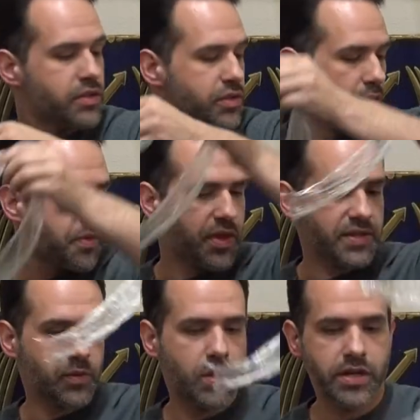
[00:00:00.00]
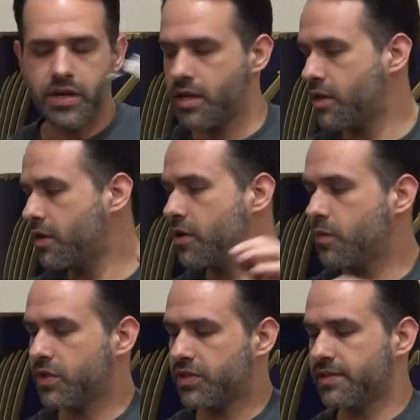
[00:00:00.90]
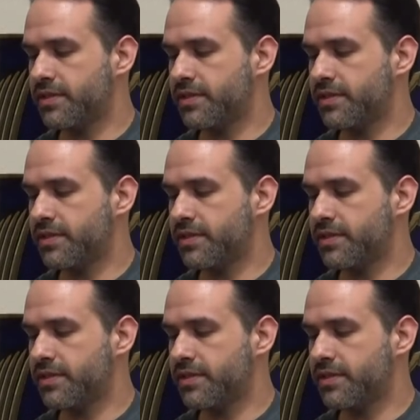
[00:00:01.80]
So this one which is